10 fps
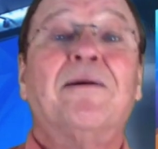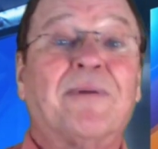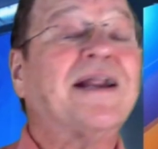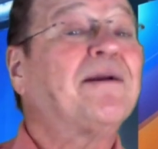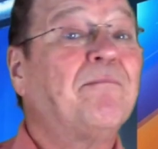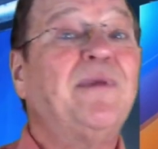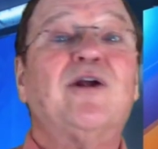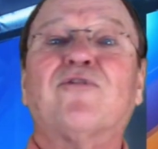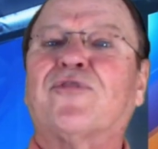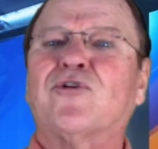But in a
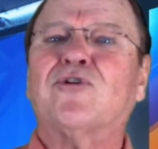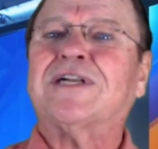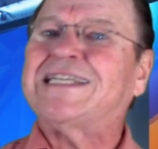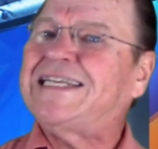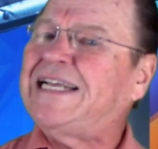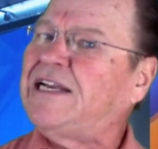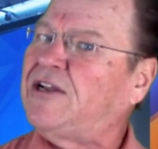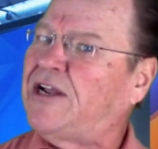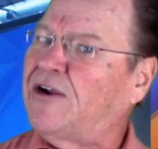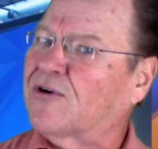mere 13
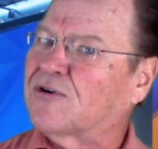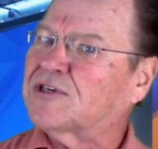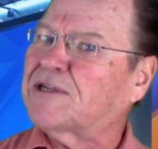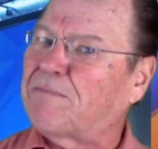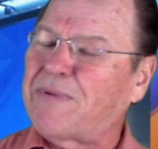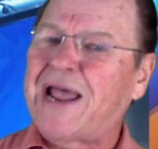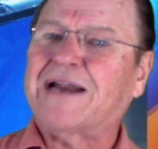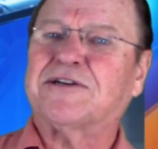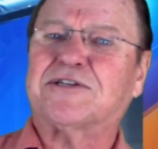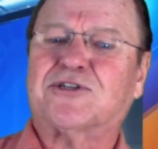years, the
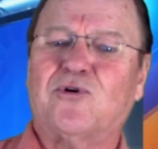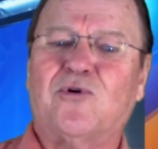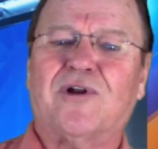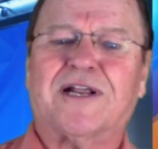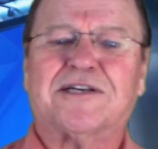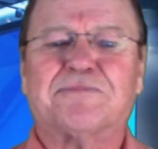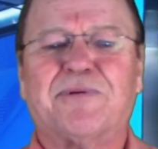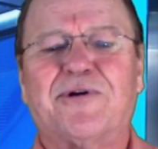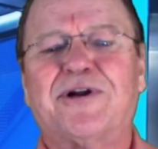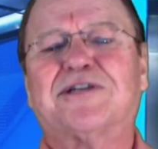back-to-school
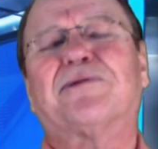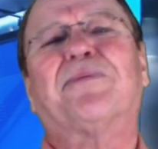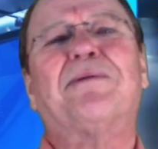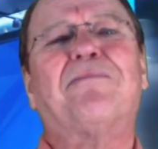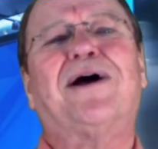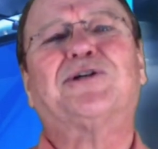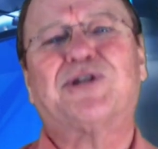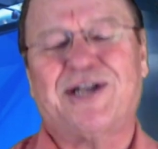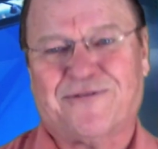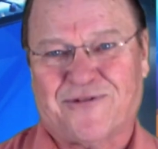experience will be
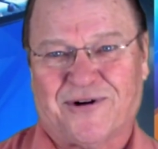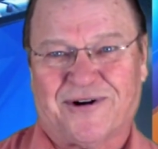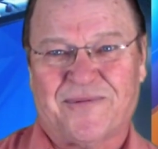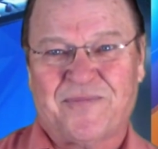much different.